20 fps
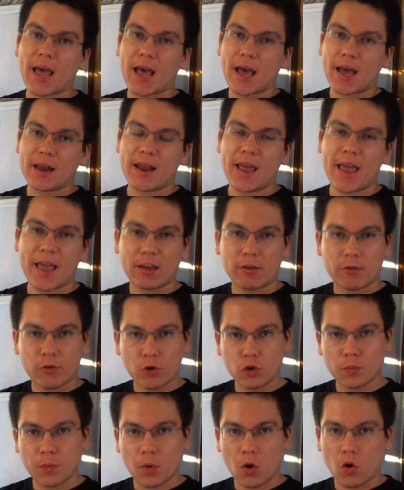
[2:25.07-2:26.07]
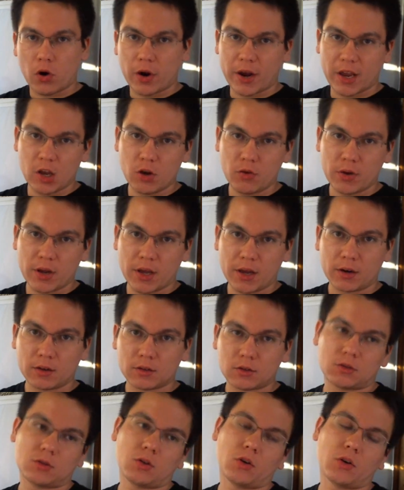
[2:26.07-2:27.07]
at a group or a unit,
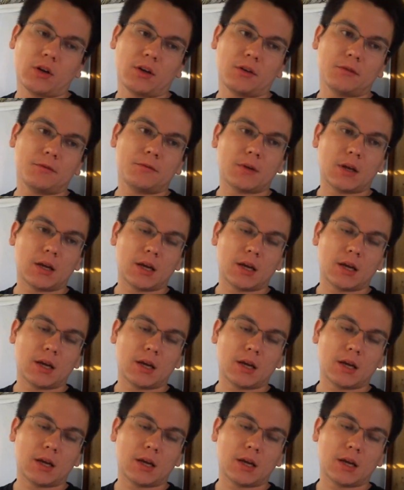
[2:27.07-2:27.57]
sort of,